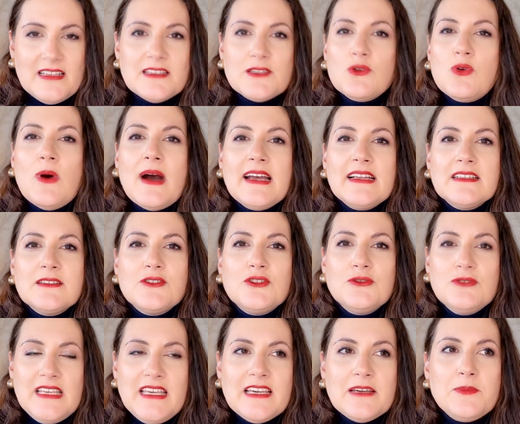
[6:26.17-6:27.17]
It's quite
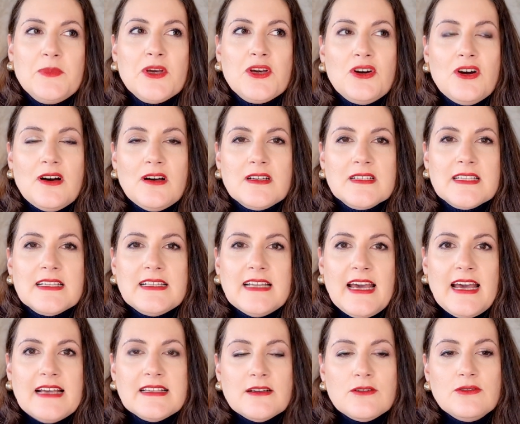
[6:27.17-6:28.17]
unique because it
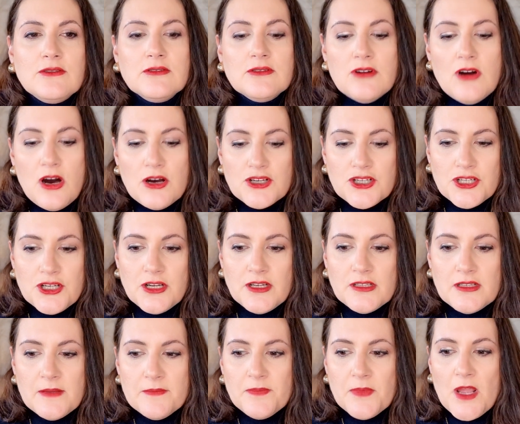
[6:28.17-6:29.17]
has a
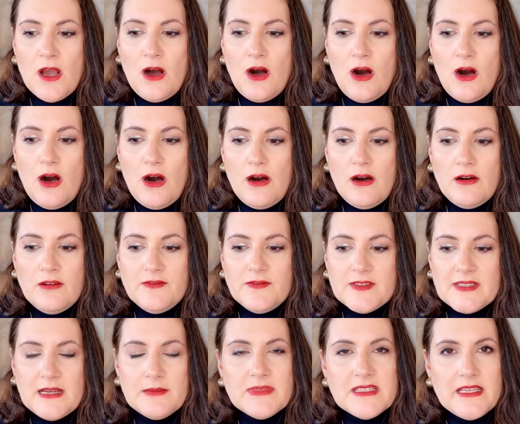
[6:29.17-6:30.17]
concoction of
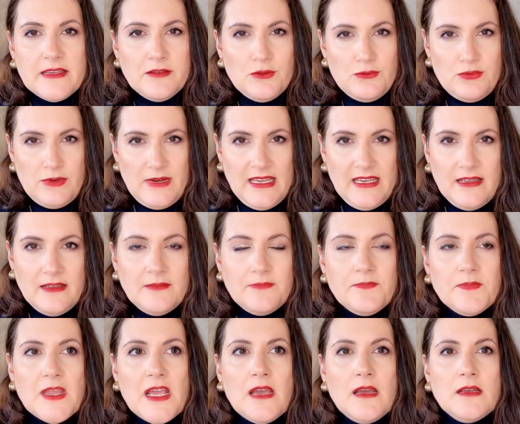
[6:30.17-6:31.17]
something green,
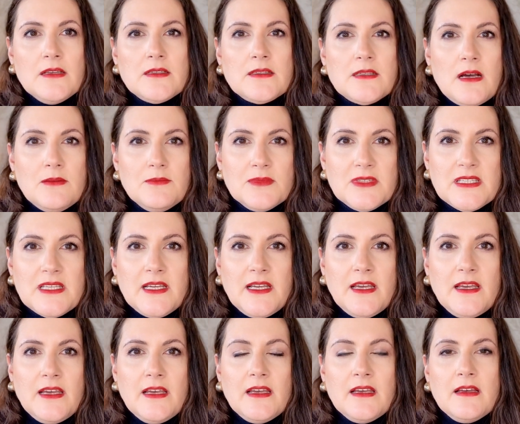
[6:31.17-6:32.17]

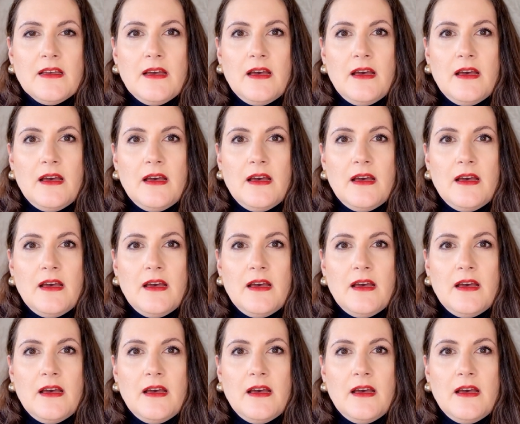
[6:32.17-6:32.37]
something